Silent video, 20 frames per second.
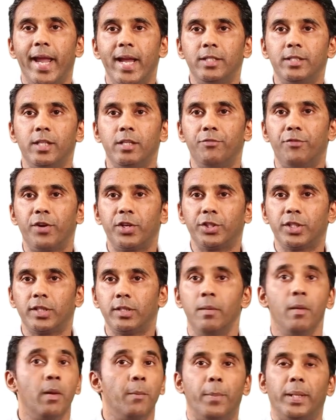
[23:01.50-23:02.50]
infection,
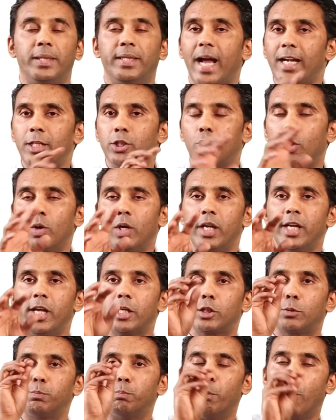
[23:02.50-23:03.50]
but that's only a
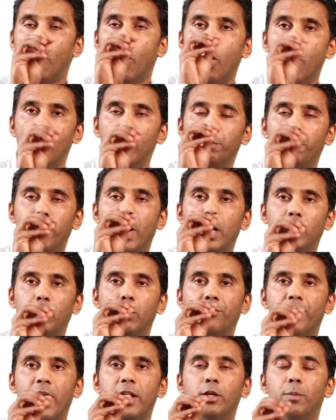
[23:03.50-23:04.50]
small part of
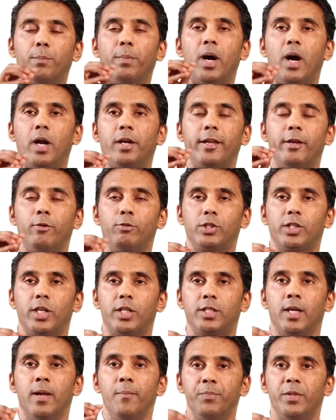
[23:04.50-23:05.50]
antibiotic
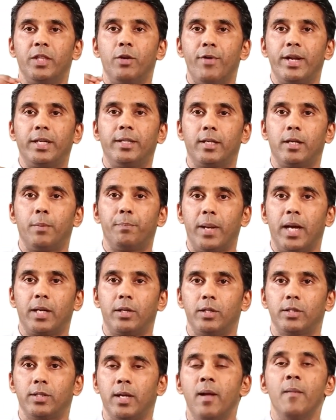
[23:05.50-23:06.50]
usage in the veterinary
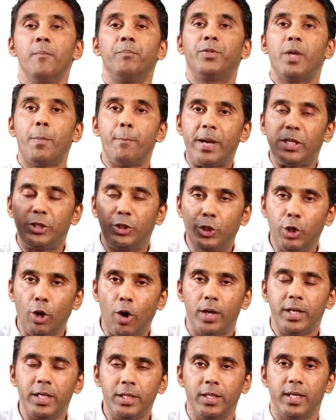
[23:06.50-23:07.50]
practice. The
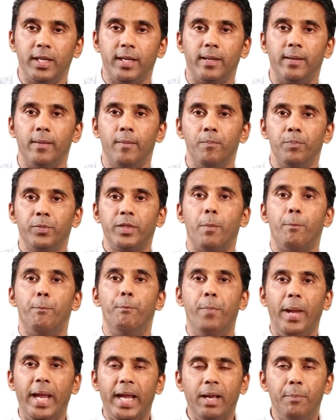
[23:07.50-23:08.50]
majority, the
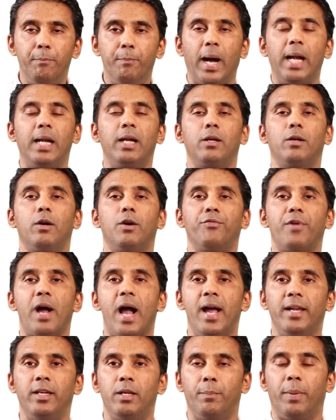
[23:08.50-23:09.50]
big bulk of
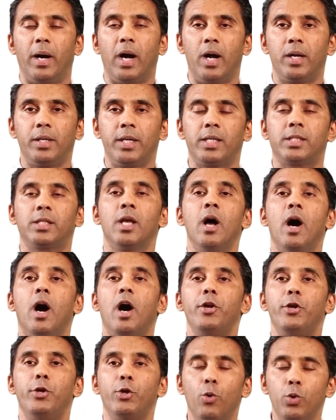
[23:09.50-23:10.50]
antibiotics are
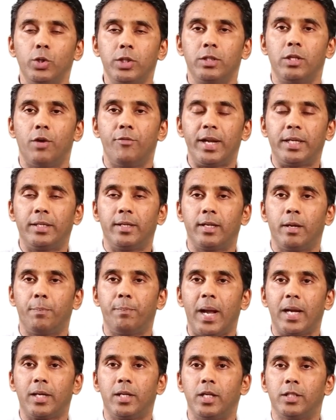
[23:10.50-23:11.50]
used in the veterinary
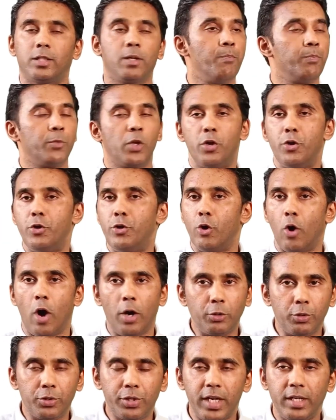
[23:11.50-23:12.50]
practice not
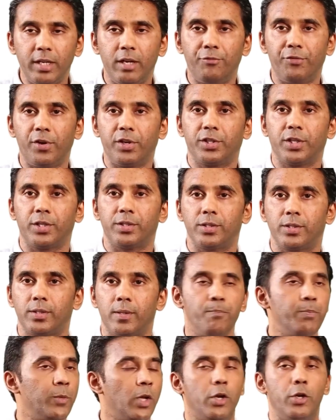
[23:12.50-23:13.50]
to treat infections,
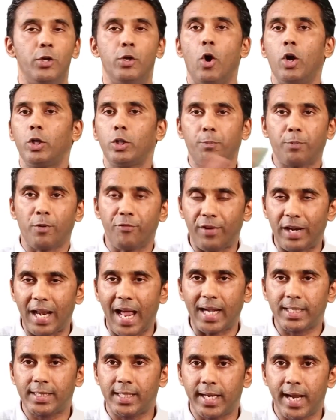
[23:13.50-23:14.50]
not to
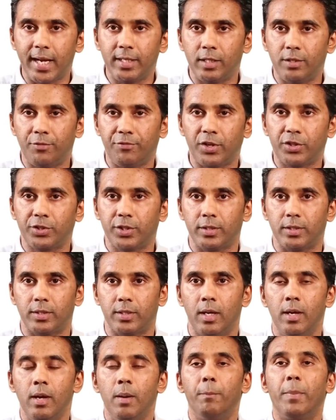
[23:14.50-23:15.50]
prophylax against infections,
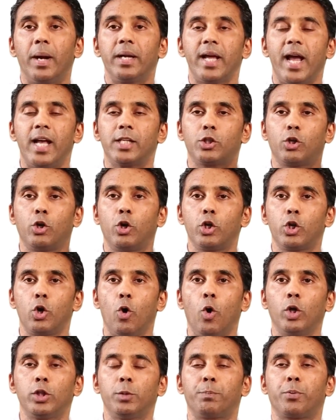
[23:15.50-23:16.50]
but as
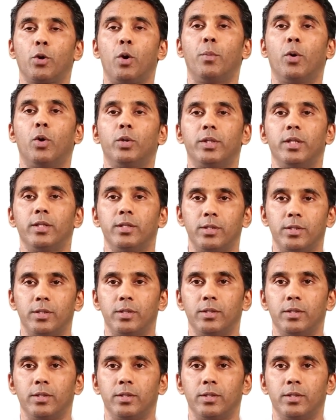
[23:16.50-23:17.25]
growth promoters.